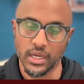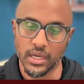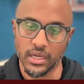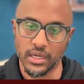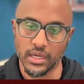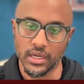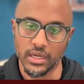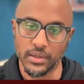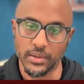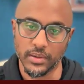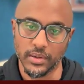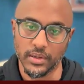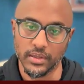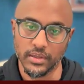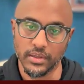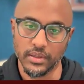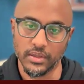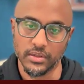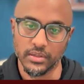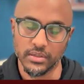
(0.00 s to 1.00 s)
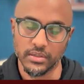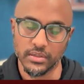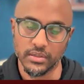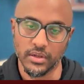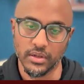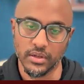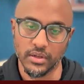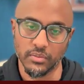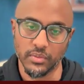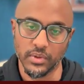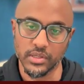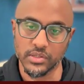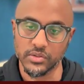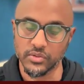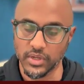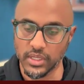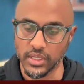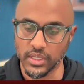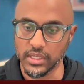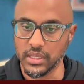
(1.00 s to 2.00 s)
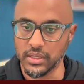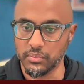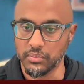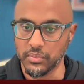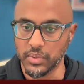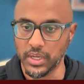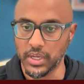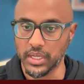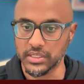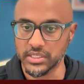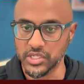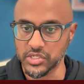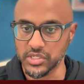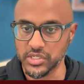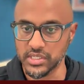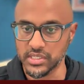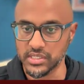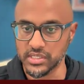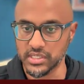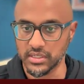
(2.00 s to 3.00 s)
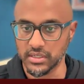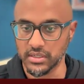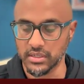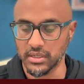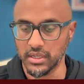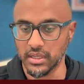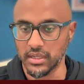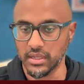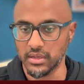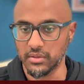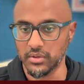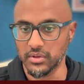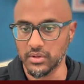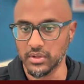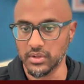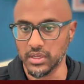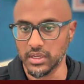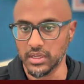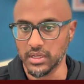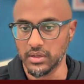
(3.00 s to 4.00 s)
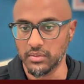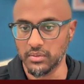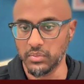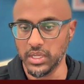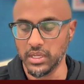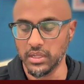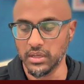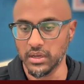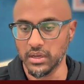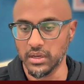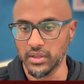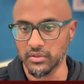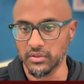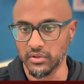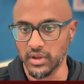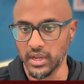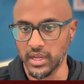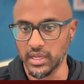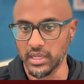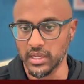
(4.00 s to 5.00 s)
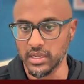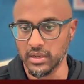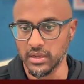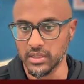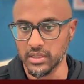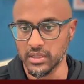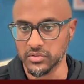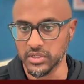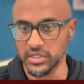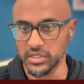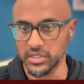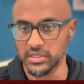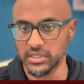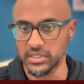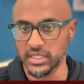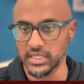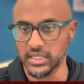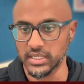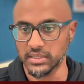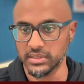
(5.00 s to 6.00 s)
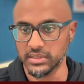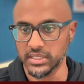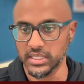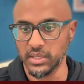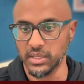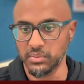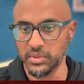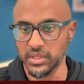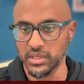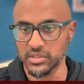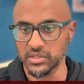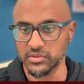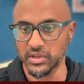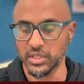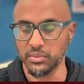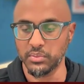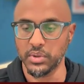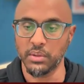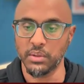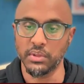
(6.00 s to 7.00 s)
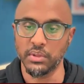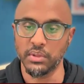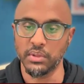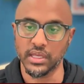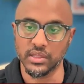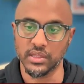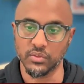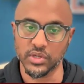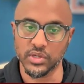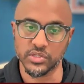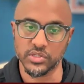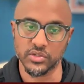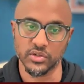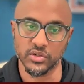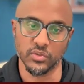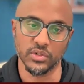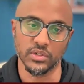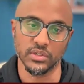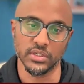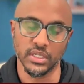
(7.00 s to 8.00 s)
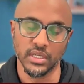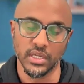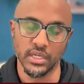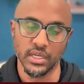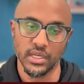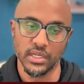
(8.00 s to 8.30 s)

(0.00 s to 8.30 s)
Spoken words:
uh, Israeli politicians and media on the right in Israel to keep the Israeli public and the Western world